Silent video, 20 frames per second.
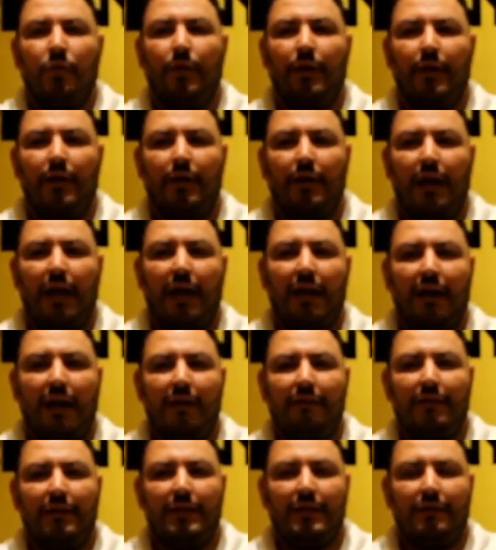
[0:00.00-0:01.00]
Well,
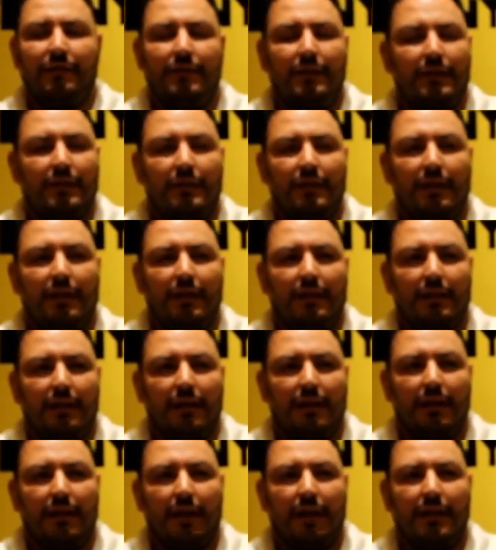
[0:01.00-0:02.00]
I believe that
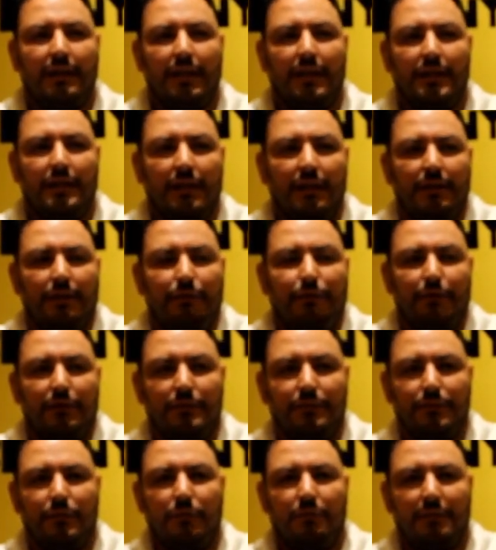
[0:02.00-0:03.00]
in the
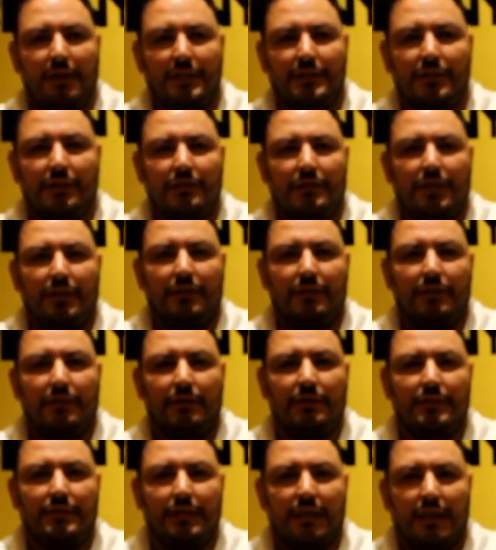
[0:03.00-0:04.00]
difference between Mexico and the
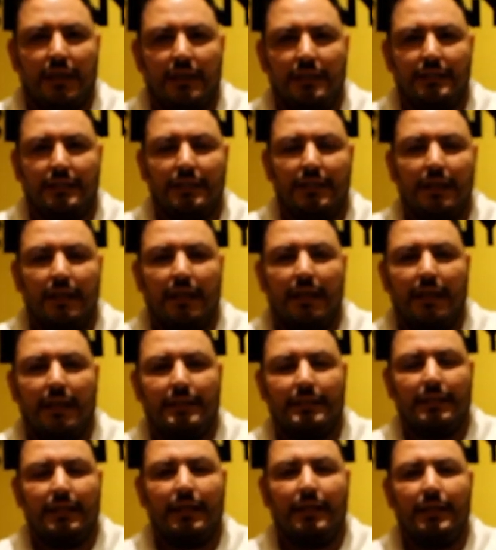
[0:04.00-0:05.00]
United States
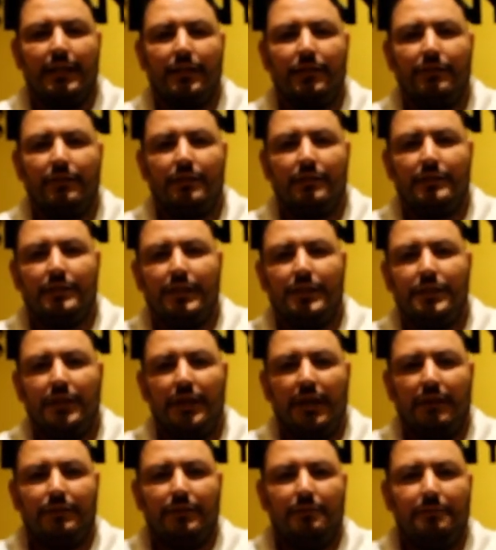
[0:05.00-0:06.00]
is in the United States you
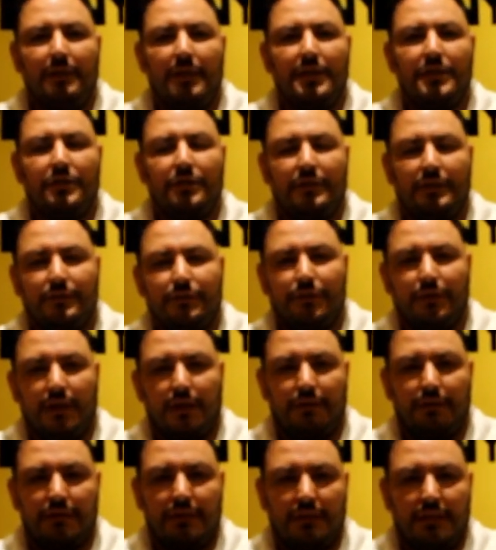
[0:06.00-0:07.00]
have to pay insurance for
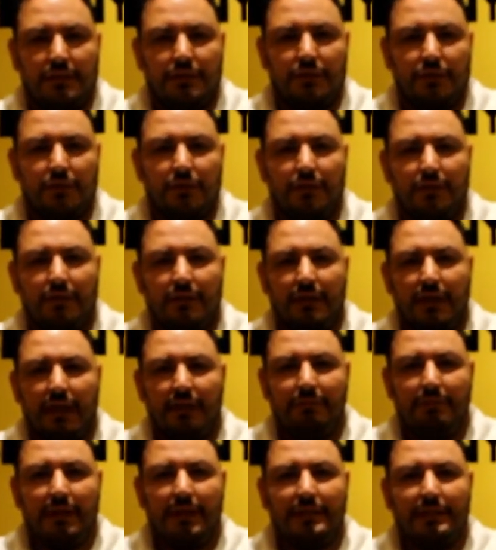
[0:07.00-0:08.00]
everything. So
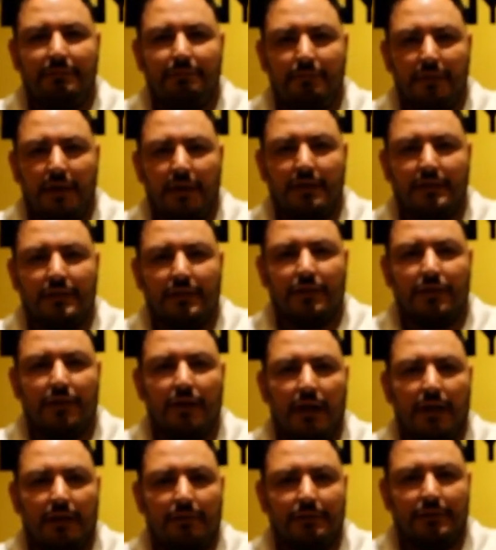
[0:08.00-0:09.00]
that makes the price go
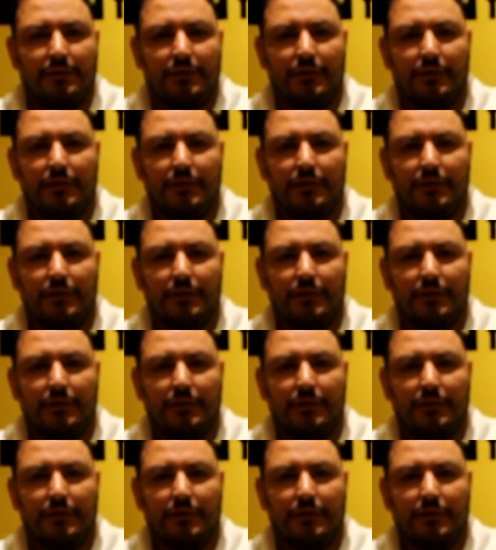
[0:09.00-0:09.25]
up